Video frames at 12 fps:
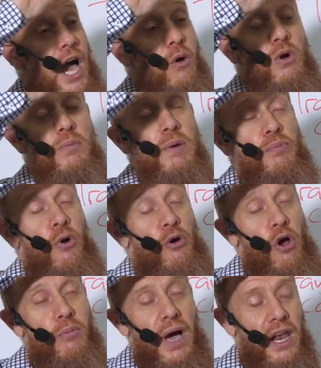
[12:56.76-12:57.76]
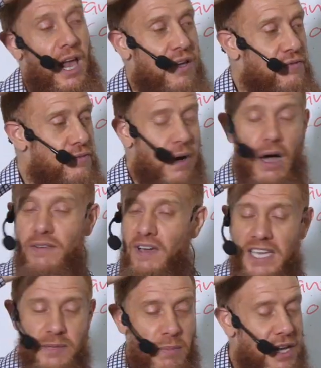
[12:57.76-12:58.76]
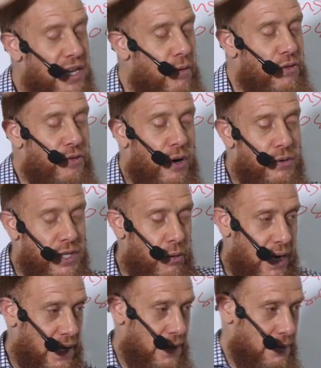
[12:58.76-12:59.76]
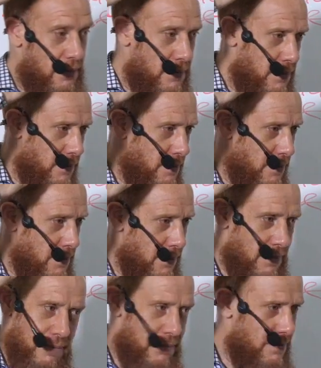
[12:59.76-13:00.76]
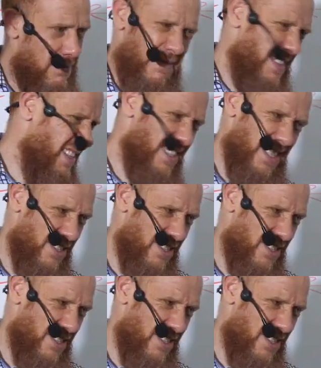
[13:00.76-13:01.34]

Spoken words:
I will be poor all my life. If I get money, I will throw it away. This is